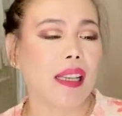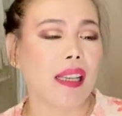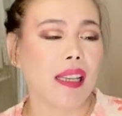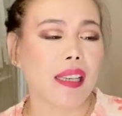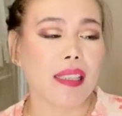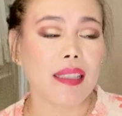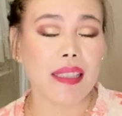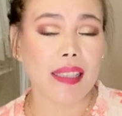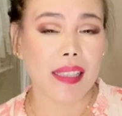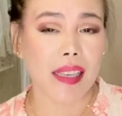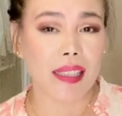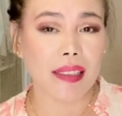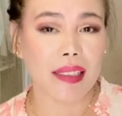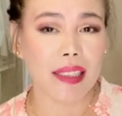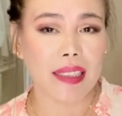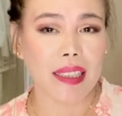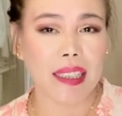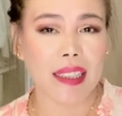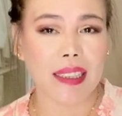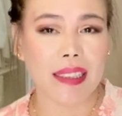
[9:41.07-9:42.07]
it's
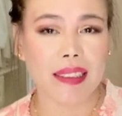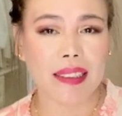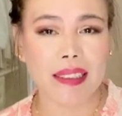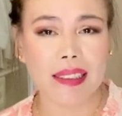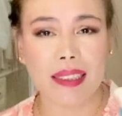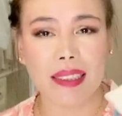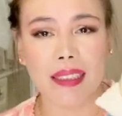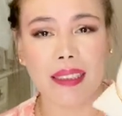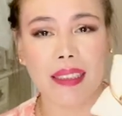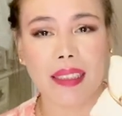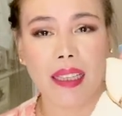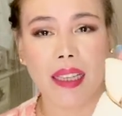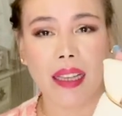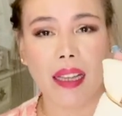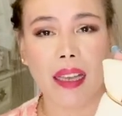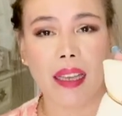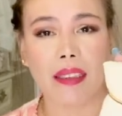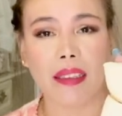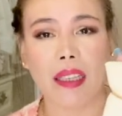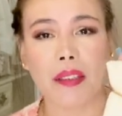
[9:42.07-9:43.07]
elegant,
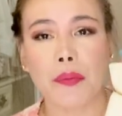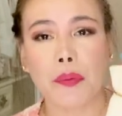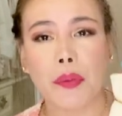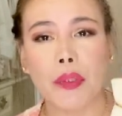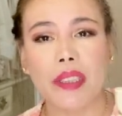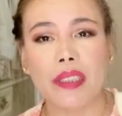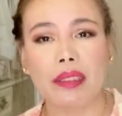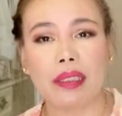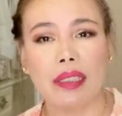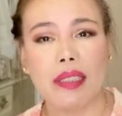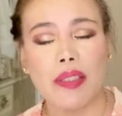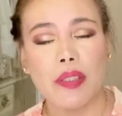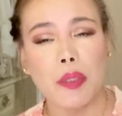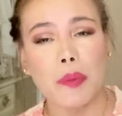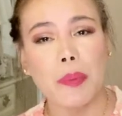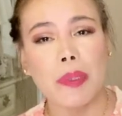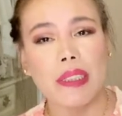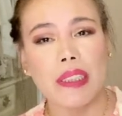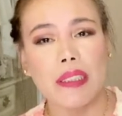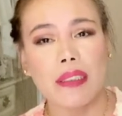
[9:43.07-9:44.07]
and I've worn this so
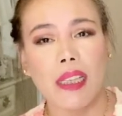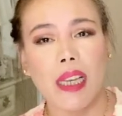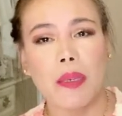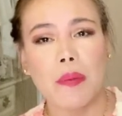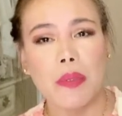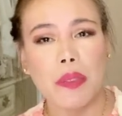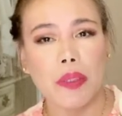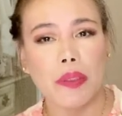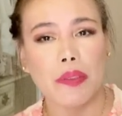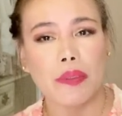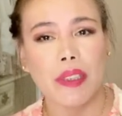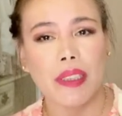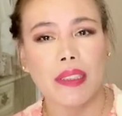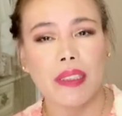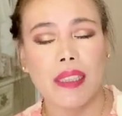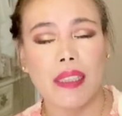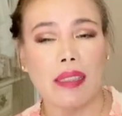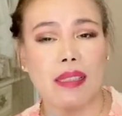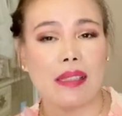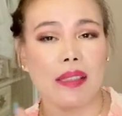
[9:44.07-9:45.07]
many times
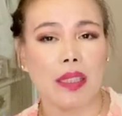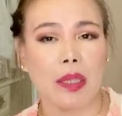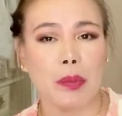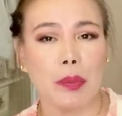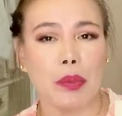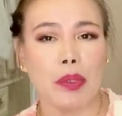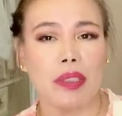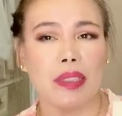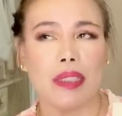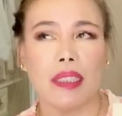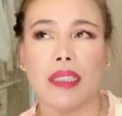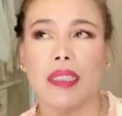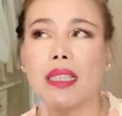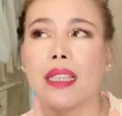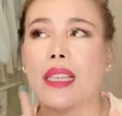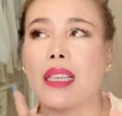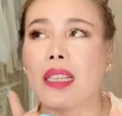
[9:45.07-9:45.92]
already since I bought it.